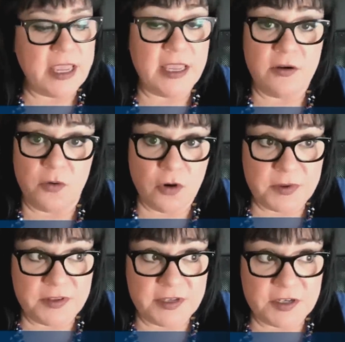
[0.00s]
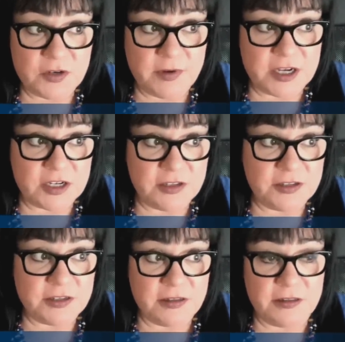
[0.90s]
In urban
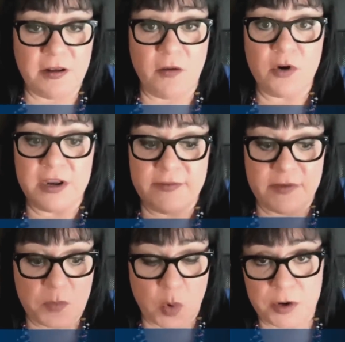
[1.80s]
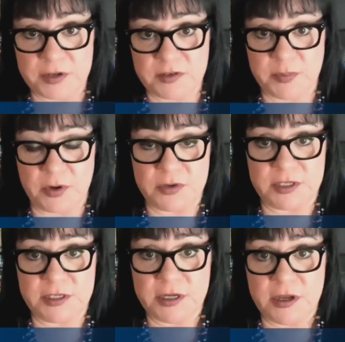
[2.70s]
situations, we're even more
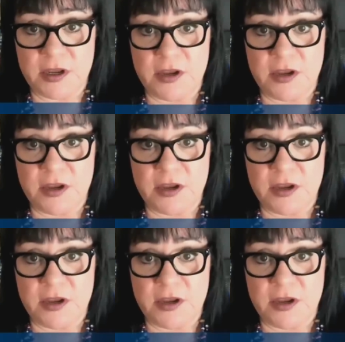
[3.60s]
dispersed.